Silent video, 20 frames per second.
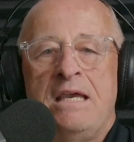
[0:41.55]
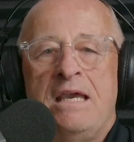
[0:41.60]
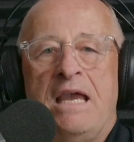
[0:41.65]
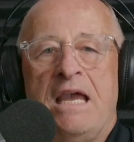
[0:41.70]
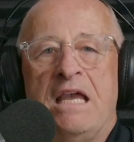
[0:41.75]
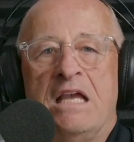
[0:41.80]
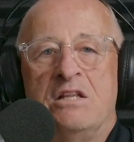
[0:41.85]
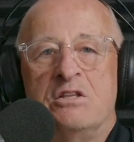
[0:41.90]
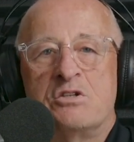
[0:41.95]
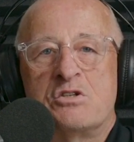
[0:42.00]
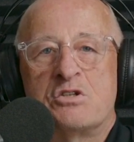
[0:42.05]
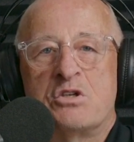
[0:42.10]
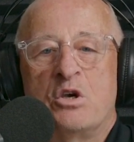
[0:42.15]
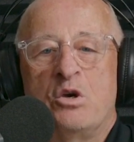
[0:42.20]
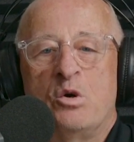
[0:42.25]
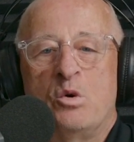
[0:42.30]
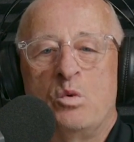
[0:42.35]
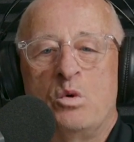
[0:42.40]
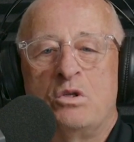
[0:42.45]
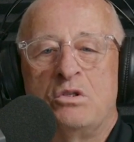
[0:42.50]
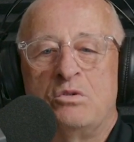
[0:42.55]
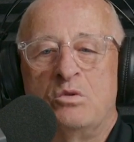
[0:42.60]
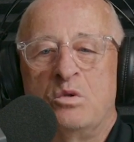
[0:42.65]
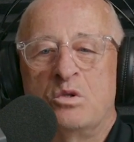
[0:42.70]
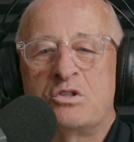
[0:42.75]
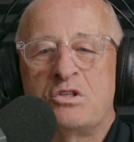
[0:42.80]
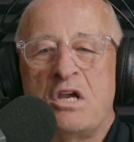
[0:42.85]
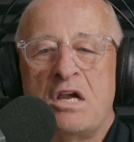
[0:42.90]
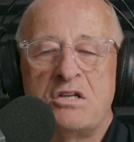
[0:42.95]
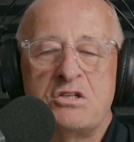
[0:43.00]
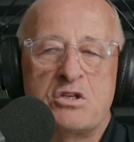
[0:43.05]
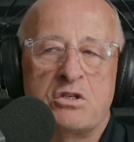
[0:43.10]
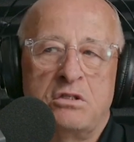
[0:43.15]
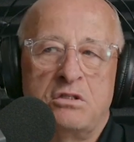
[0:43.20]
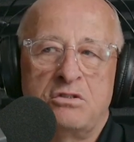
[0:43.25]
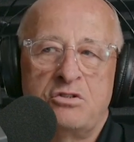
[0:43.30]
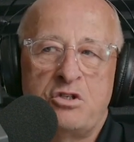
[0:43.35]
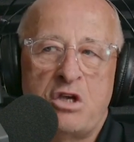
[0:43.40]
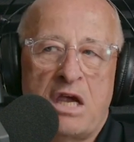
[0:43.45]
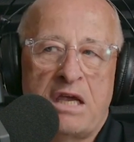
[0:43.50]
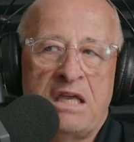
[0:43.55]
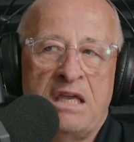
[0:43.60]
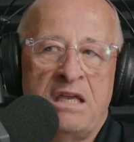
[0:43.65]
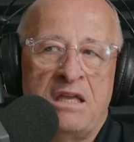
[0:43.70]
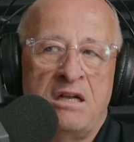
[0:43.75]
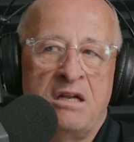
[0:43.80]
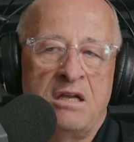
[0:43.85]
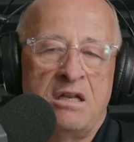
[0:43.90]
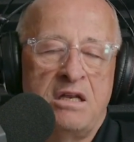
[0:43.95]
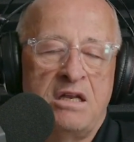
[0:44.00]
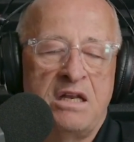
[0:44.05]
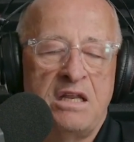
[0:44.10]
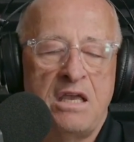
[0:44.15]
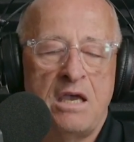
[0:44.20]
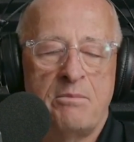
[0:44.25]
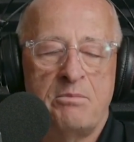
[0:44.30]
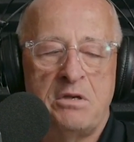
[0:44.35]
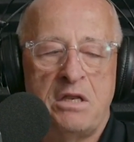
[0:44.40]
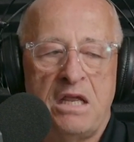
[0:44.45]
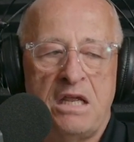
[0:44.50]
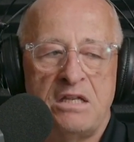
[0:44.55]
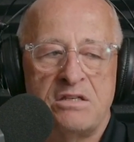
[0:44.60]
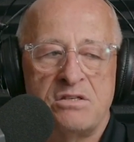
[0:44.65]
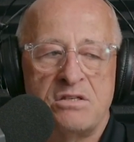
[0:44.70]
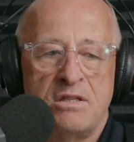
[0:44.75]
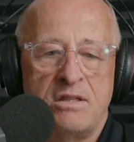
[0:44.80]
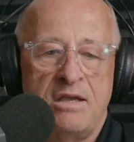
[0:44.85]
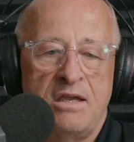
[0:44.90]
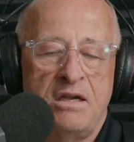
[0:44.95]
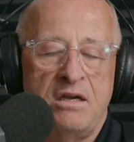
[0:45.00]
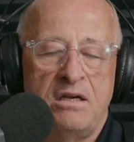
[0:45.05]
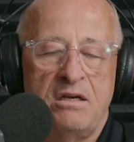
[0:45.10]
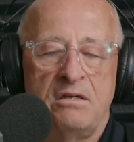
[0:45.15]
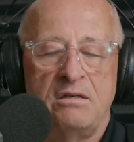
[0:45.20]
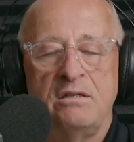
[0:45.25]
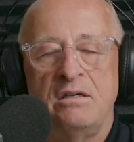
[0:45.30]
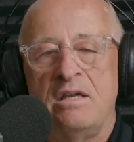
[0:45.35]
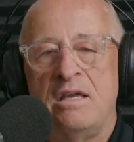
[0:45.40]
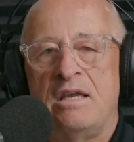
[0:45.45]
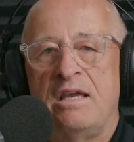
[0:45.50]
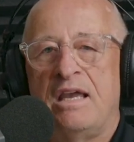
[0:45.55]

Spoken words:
And so we'll check in on any updates there.